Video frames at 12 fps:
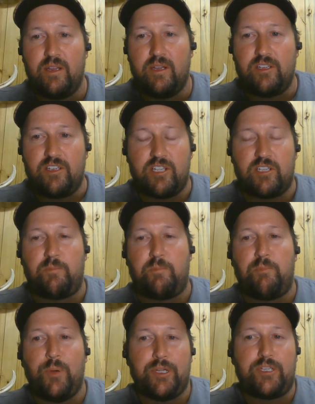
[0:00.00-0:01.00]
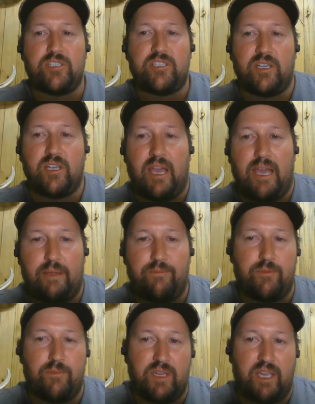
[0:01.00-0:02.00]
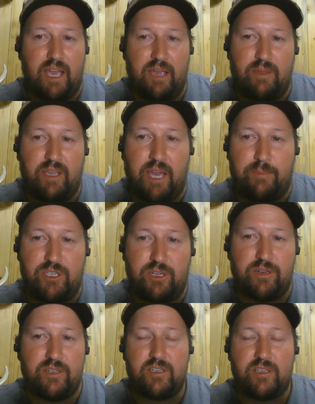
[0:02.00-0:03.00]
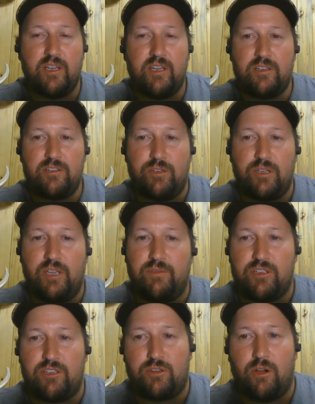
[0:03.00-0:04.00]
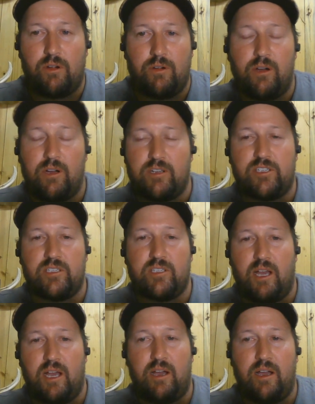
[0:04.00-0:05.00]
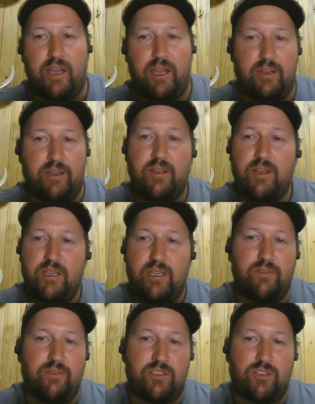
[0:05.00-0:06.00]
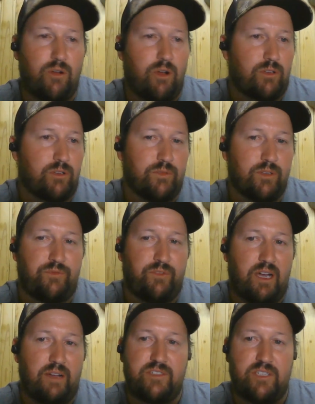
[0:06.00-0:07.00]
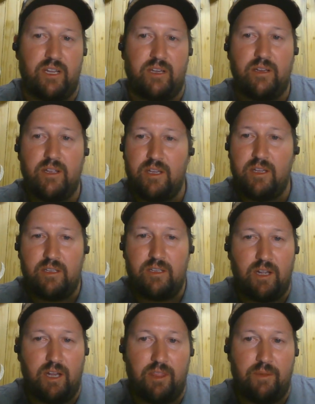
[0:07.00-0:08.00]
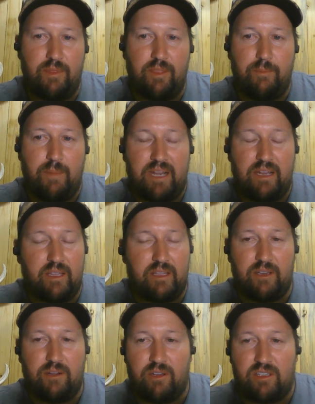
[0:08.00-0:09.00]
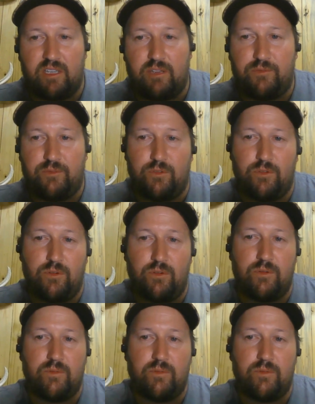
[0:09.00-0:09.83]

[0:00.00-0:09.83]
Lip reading: just purchasing game from the game capturers to even stock ranches now, and even starter with 5-10, the money that they're asking for